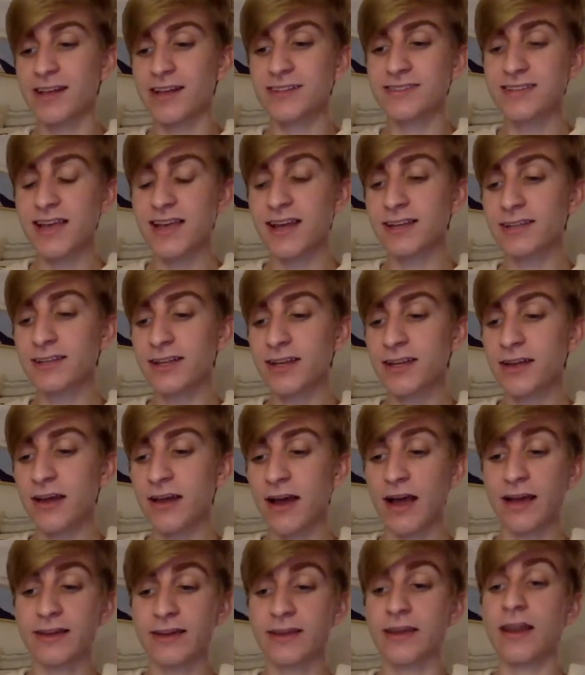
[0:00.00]
Sadly,
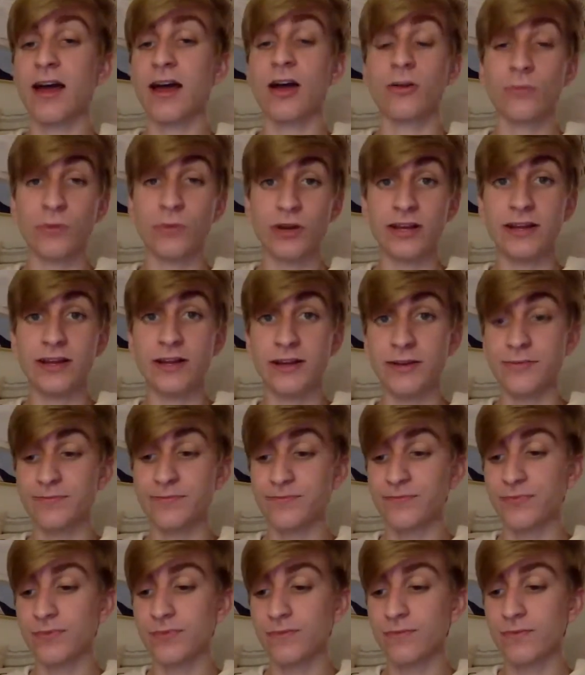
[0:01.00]
I cannot read,
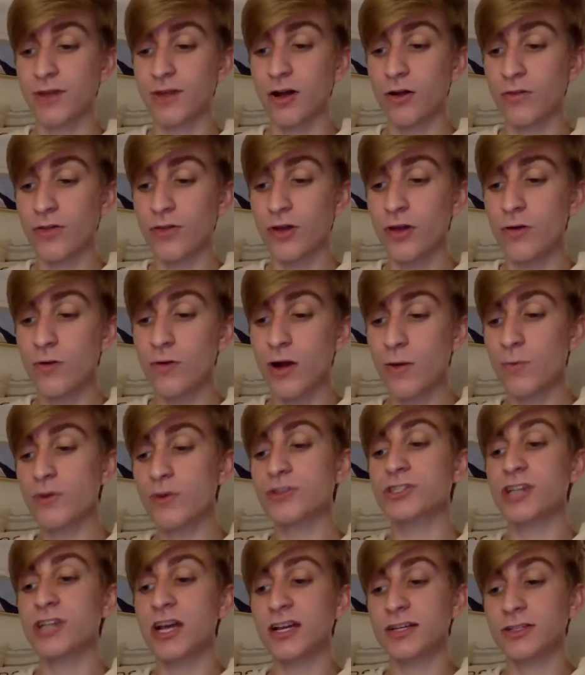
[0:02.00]
although I
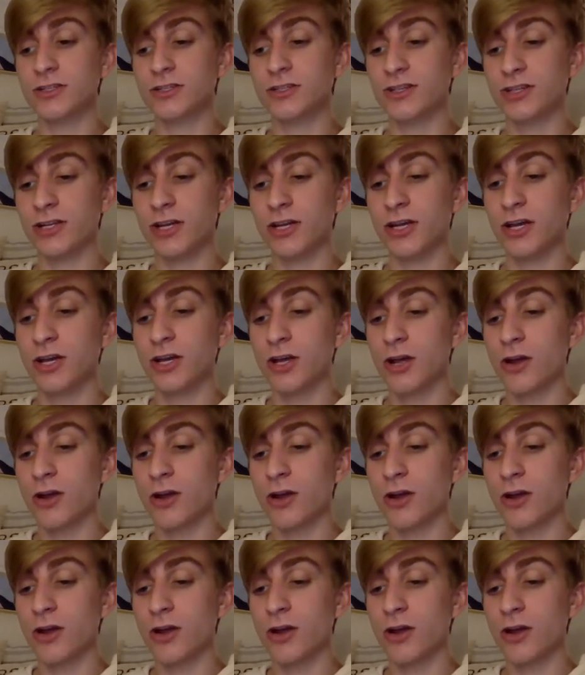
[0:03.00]
wish I could.